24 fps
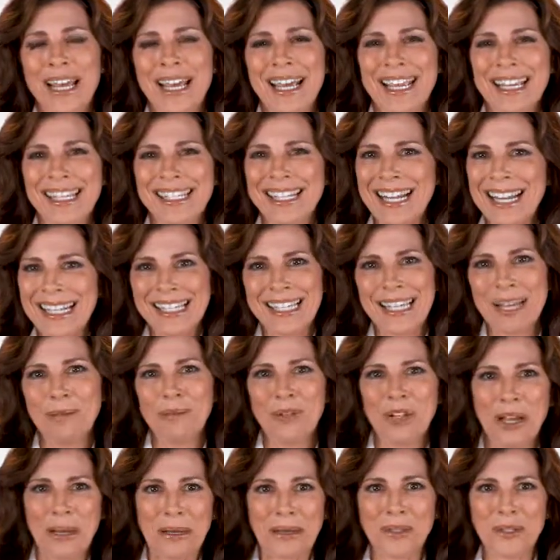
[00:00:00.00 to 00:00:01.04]
is not
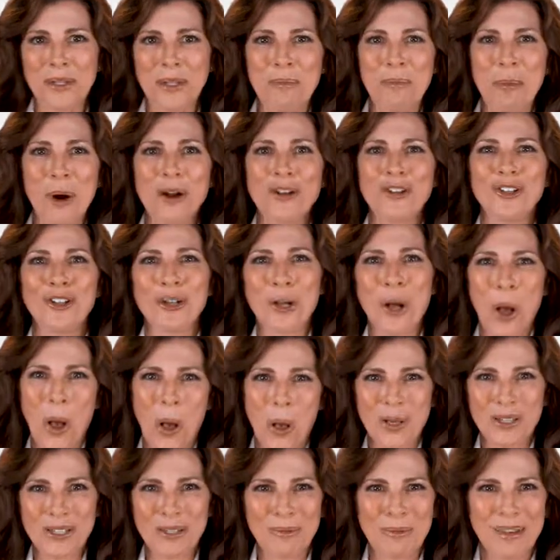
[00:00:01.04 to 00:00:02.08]
subject to margin
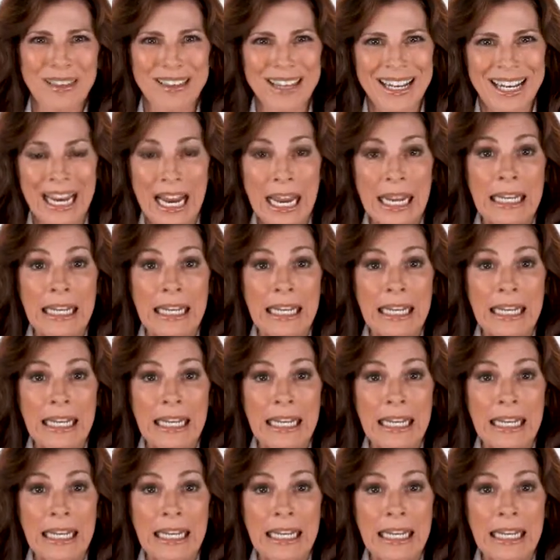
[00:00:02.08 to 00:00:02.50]
calls with an